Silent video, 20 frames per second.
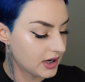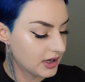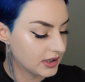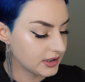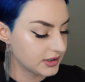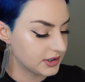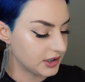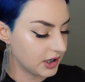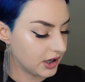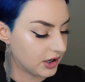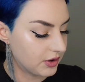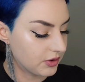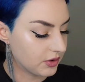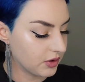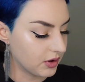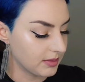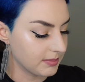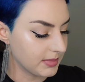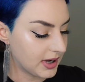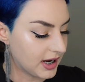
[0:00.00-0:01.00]
So
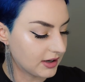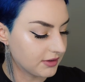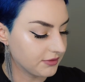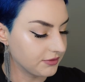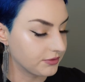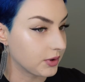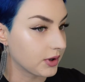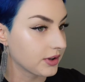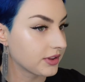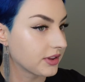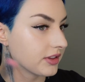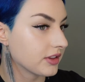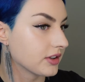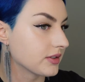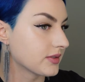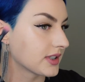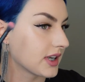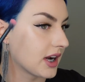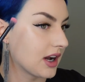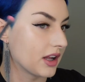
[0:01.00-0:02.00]
going back and forth in
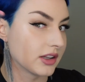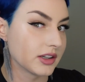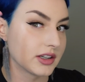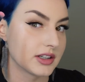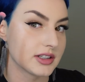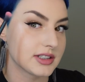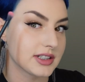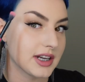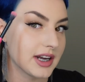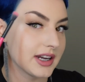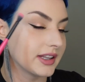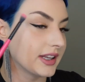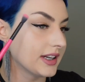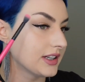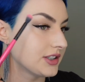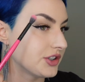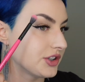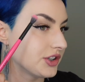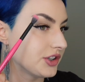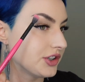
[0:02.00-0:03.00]
those colors, I
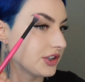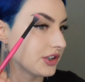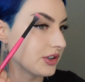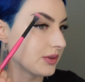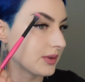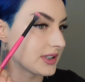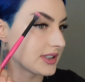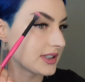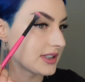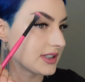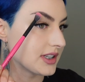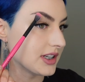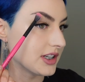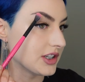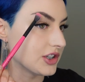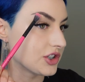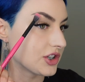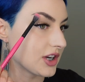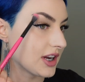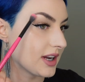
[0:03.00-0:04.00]
like to do a C
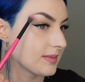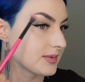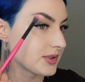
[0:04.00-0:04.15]
shape.